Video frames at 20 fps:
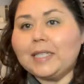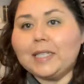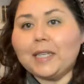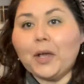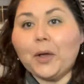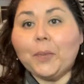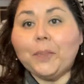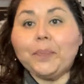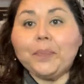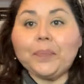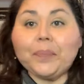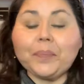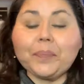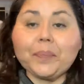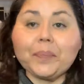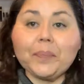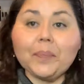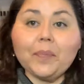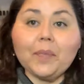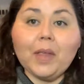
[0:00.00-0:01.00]
So
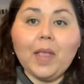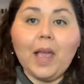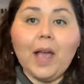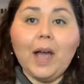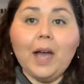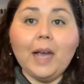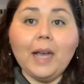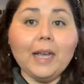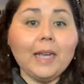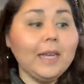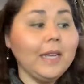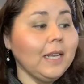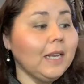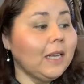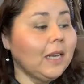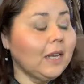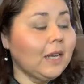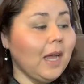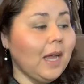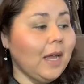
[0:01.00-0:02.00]
I
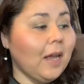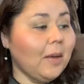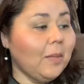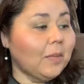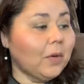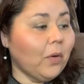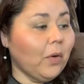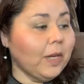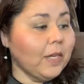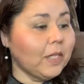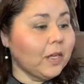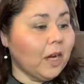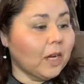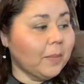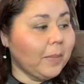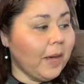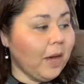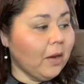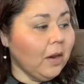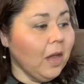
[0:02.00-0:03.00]
am going to talk
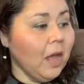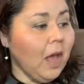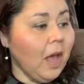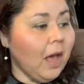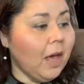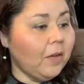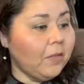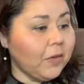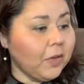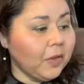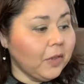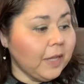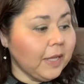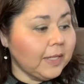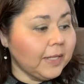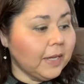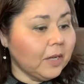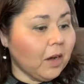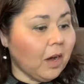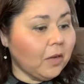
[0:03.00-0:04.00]
about a few
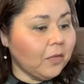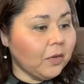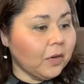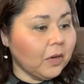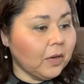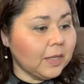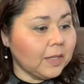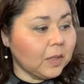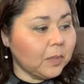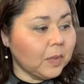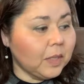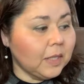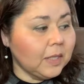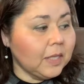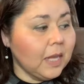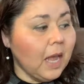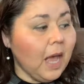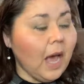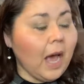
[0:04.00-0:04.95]
things I got for Christmas.